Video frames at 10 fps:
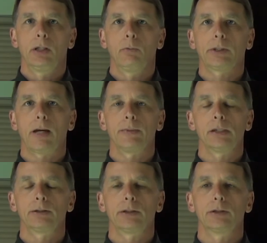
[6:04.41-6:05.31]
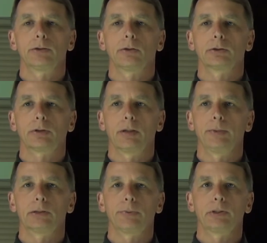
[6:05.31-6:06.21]
And what that means is there's going to
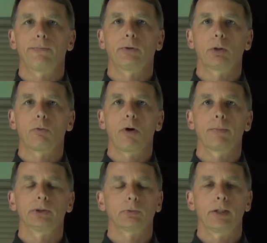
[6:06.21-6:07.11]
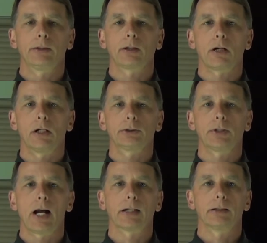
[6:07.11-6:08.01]
be specific requirements right in the
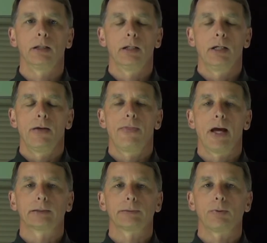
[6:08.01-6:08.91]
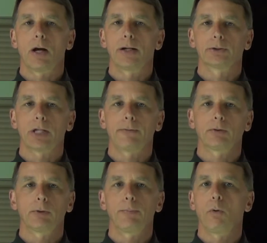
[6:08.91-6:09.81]
contract that suppliers have
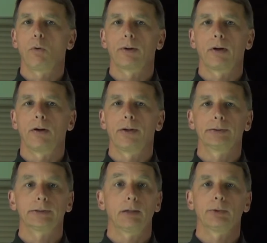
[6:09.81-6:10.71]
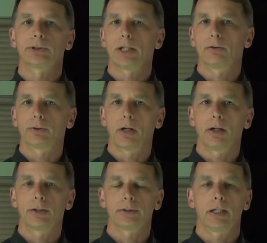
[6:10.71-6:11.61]
to report on, say, recycled
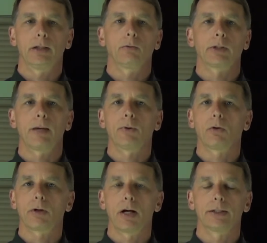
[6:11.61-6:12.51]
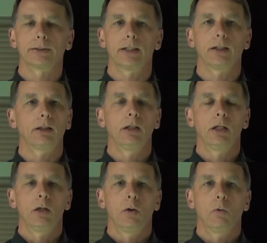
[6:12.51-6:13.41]
content or chemical content,
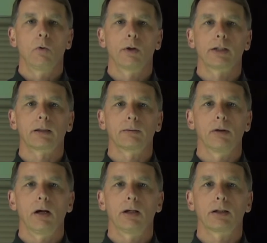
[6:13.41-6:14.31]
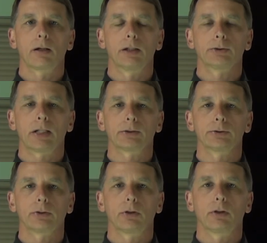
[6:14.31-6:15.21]
or
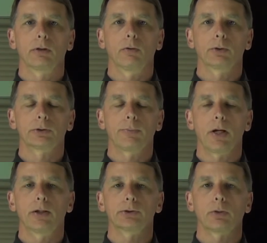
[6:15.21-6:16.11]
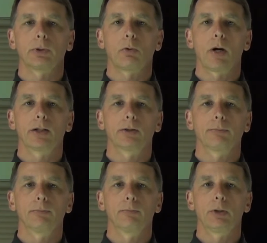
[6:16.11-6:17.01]
contractors or suppliers are required to
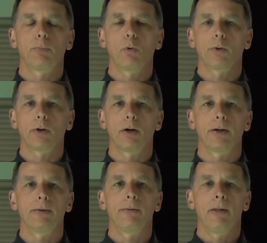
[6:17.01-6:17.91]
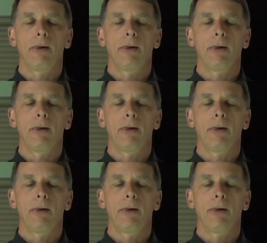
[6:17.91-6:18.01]
report on,